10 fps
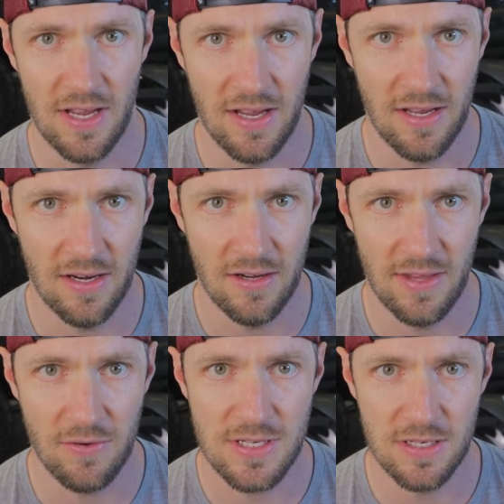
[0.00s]
And
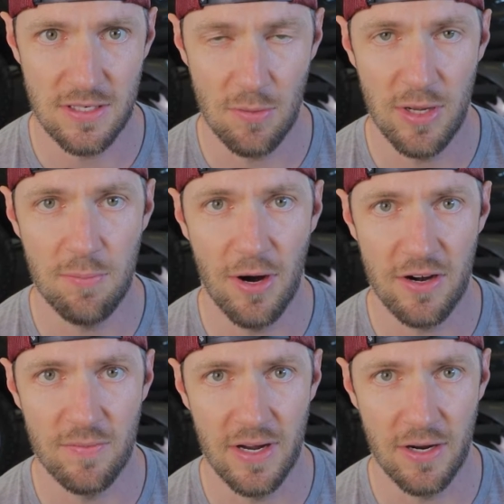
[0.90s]
that was a big
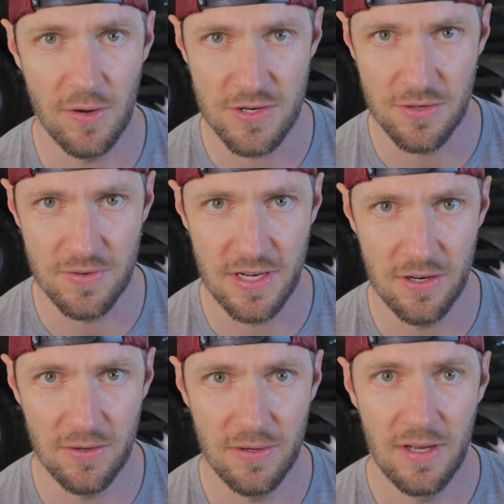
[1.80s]
part of my original
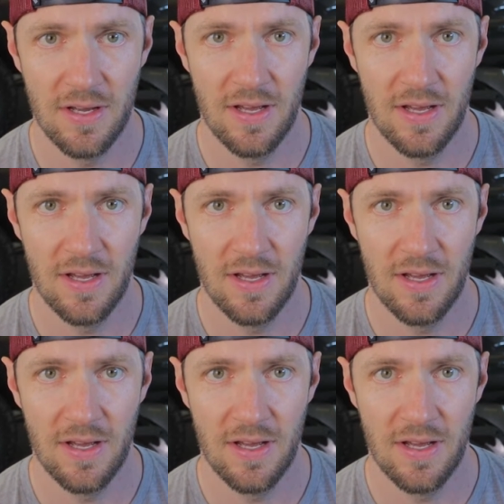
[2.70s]
video.